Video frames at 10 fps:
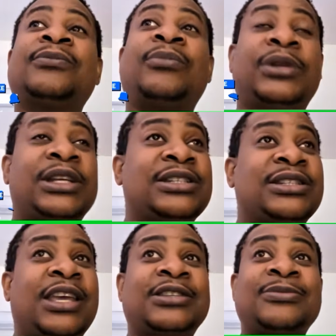Please
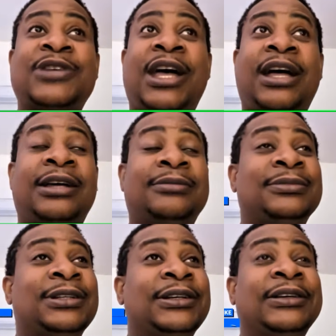take some time.
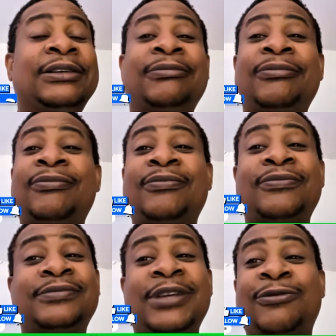
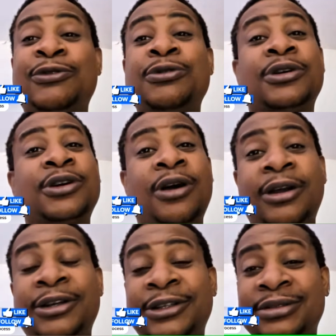If you're a
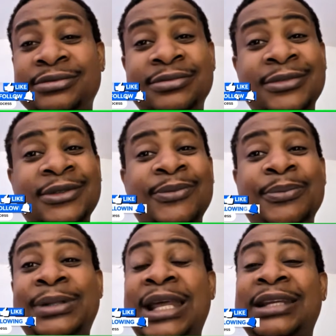gardener,
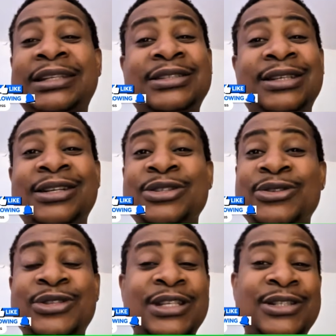plant at least 100
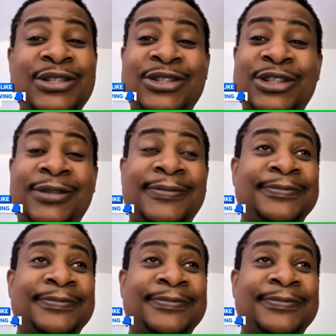seeds this year.